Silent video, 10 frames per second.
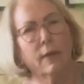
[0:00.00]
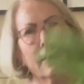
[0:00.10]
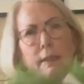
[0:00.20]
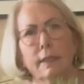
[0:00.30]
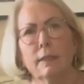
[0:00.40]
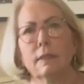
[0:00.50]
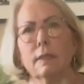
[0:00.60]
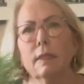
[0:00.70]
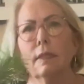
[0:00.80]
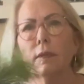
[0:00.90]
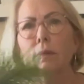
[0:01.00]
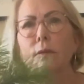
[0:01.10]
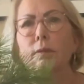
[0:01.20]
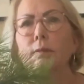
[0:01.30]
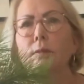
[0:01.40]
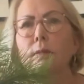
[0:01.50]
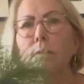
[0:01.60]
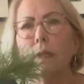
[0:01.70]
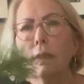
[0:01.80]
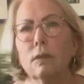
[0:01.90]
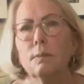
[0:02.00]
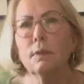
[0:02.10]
I needed another wreath to put